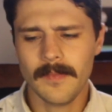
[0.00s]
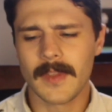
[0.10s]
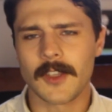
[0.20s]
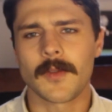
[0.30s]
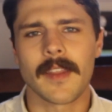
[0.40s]

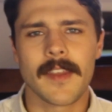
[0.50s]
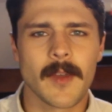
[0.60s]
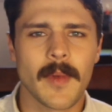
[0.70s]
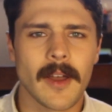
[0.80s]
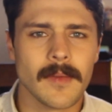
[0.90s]
that's what I think
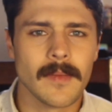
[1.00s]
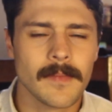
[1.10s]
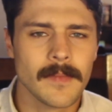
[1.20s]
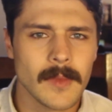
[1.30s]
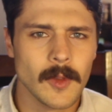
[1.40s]
about
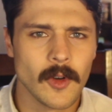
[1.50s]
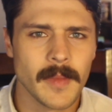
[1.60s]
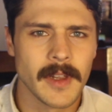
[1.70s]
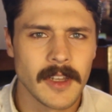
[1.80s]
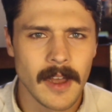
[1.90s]
Norm
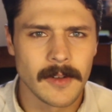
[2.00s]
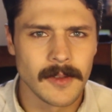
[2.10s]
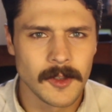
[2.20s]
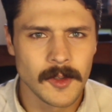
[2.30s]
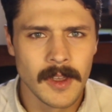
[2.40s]

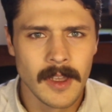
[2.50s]
Macdonald's